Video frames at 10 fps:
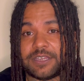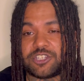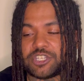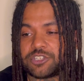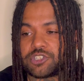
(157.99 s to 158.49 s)

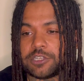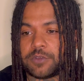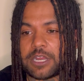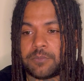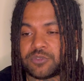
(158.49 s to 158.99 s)
That's actually
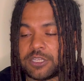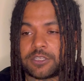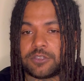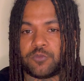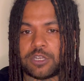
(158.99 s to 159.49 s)
what I'm
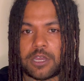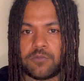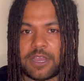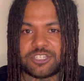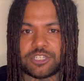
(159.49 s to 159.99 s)
thinking when I'm
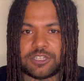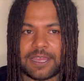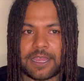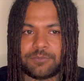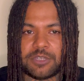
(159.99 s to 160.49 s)
watching it.
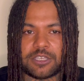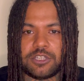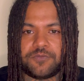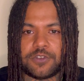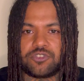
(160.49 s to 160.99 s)
Like I'm thinking
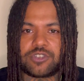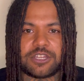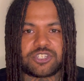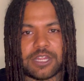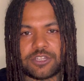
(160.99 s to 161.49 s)
he's finna try
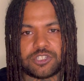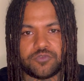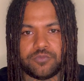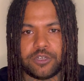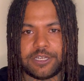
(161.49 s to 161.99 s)
to snatch his
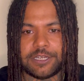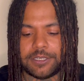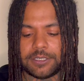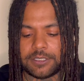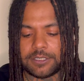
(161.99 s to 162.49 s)
bread.